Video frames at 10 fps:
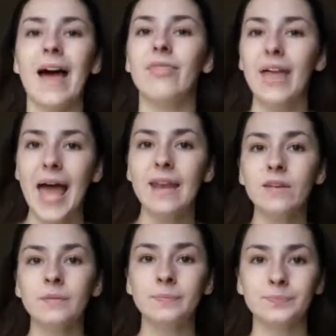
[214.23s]
And
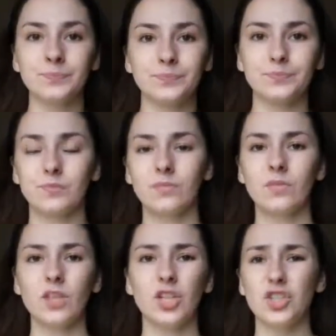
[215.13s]
then
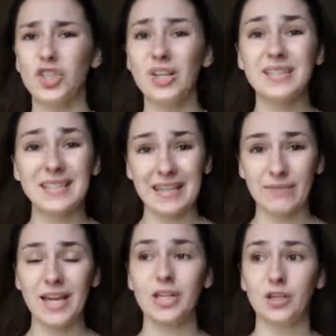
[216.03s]
just
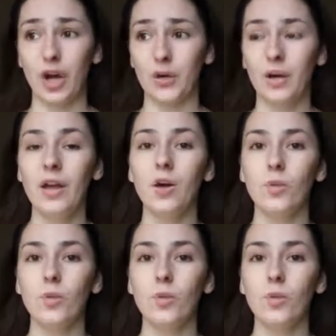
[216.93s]
give it a go.